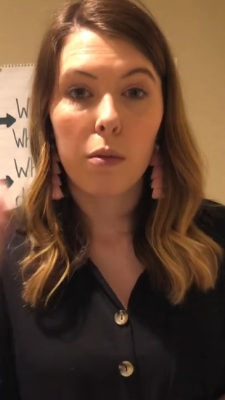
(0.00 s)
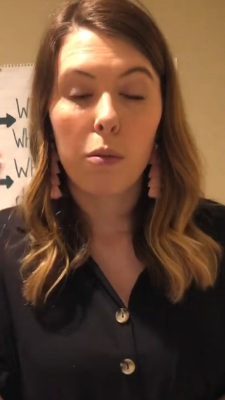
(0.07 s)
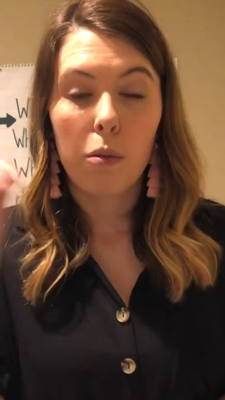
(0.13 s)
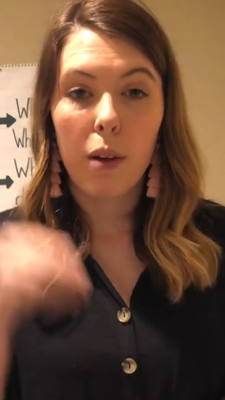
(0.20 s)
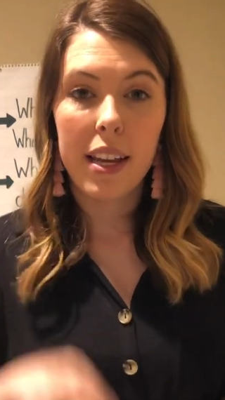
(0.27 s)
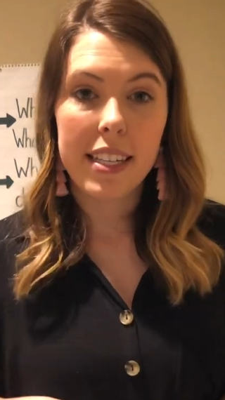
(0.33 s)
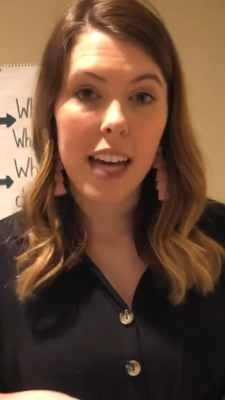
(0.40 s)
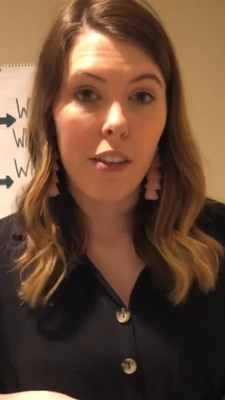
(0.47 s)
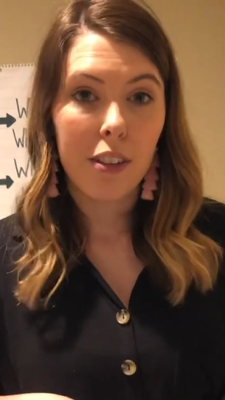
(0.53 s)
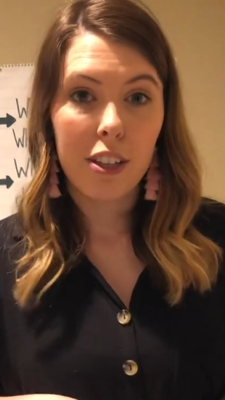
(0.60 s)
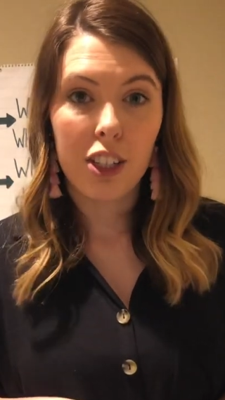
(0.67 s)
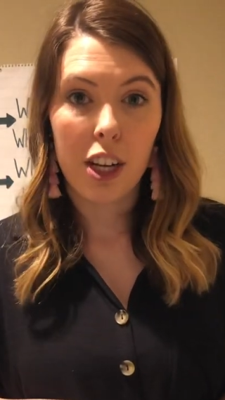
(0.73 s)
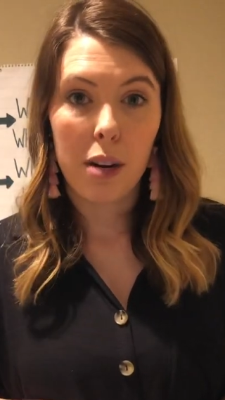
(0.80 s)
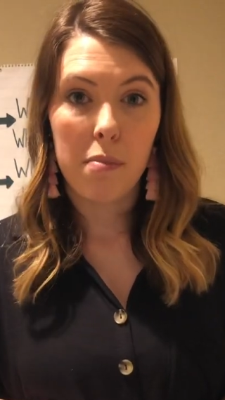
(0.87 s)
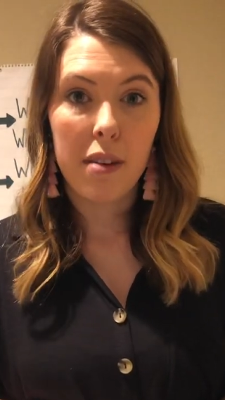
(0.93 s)
went down the
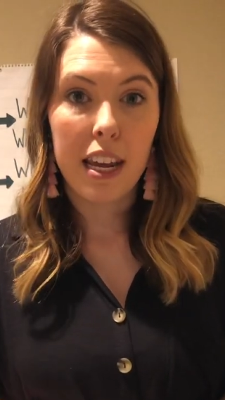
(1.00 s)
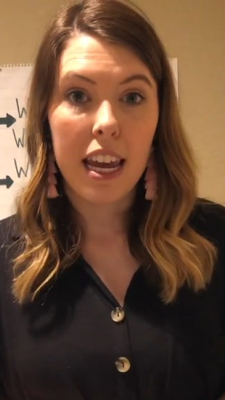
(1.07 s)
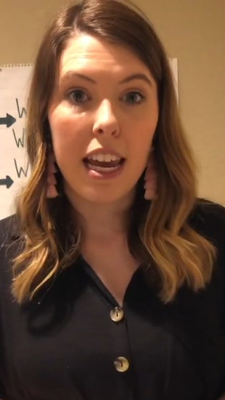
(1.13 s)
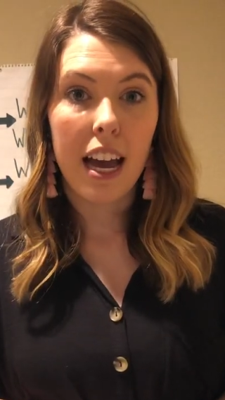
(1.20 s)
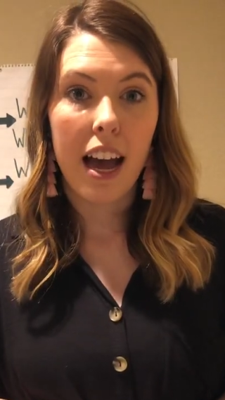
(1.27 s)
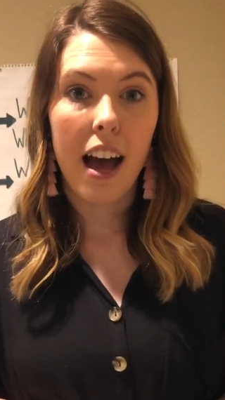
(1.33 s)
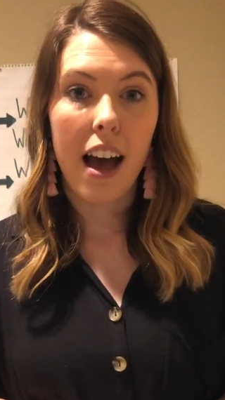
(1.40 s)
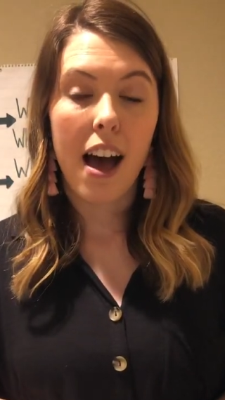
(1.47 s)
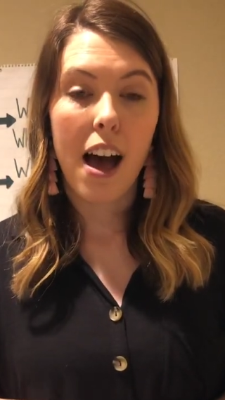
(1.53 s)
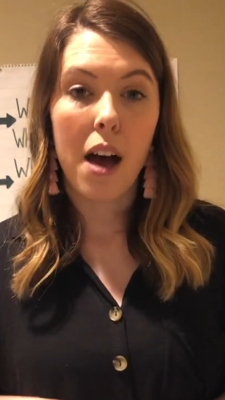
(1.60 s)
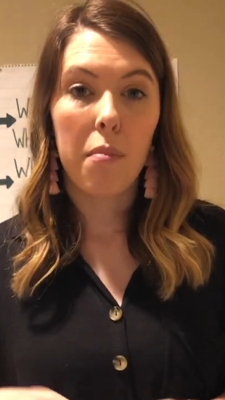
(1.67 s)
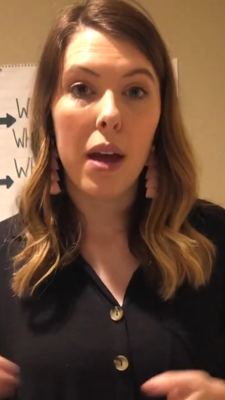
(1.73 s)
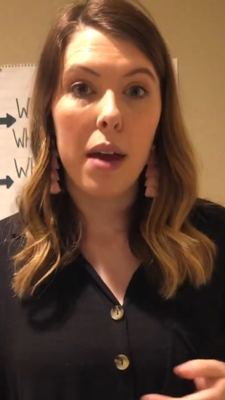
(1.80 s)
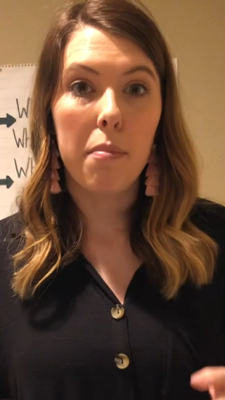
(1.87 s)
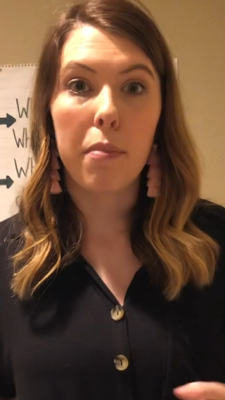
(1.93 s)
chimney
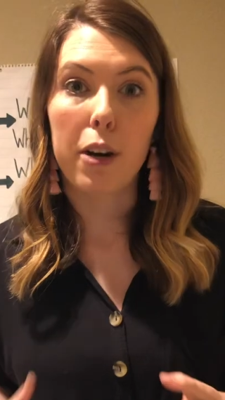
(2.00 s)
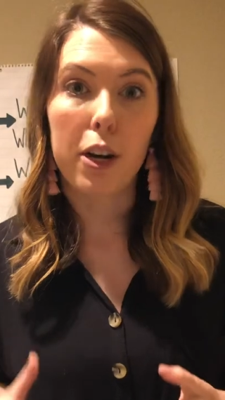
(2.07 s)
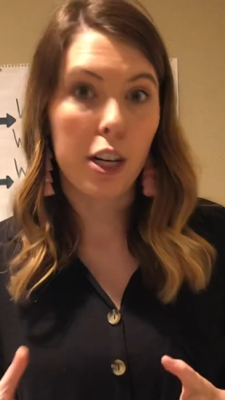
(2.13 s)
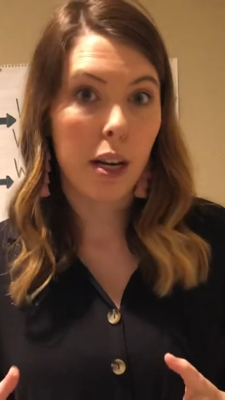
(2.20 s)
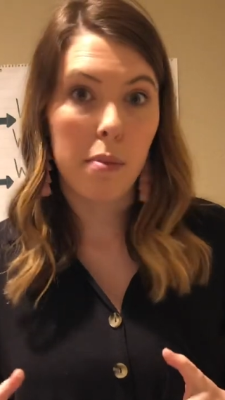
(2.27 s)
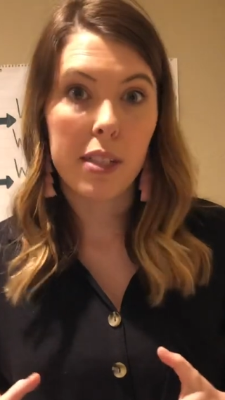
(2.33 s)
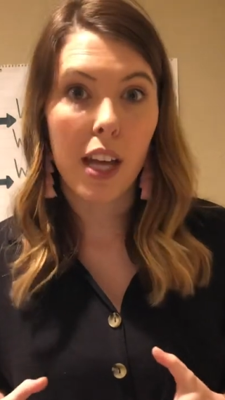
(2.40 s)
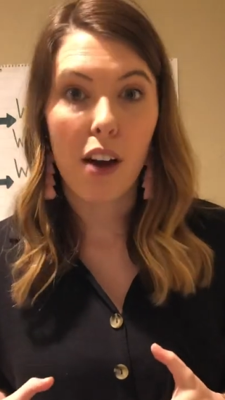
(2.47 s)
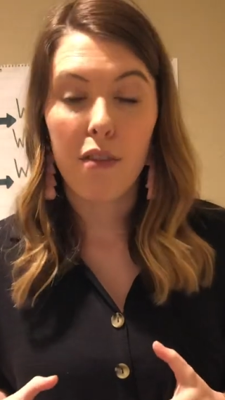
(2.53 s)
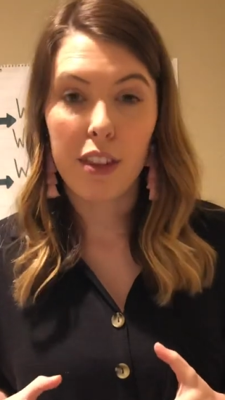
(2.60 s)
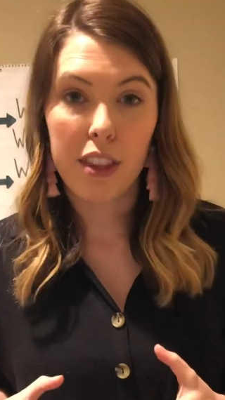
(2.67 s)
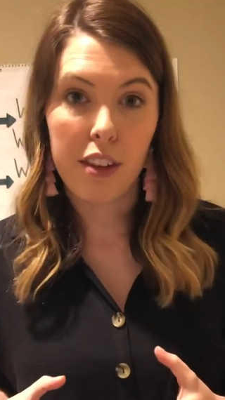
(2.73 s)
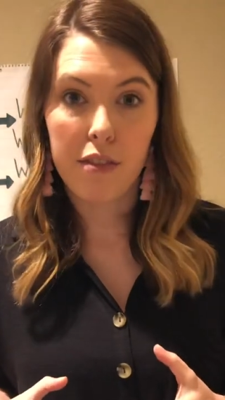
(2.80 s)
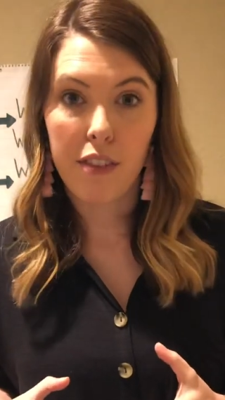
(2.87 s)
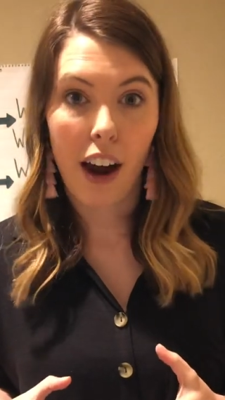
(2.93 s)
and burned himself
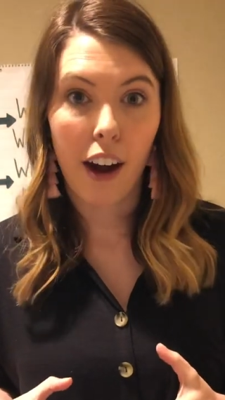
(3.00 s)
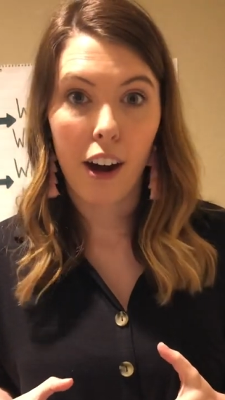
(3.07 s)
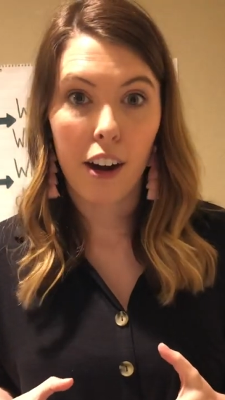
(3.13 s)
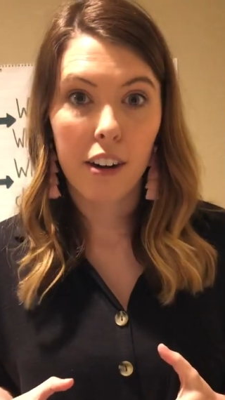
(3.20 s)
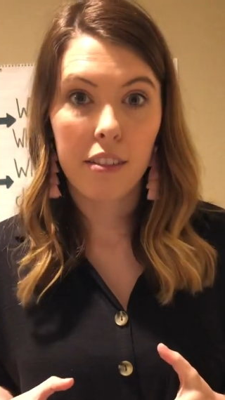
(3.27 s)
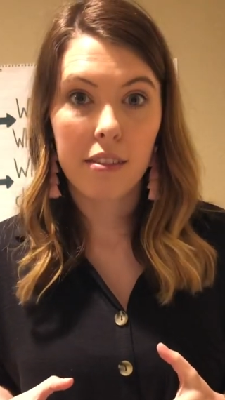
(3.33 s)
in the fire.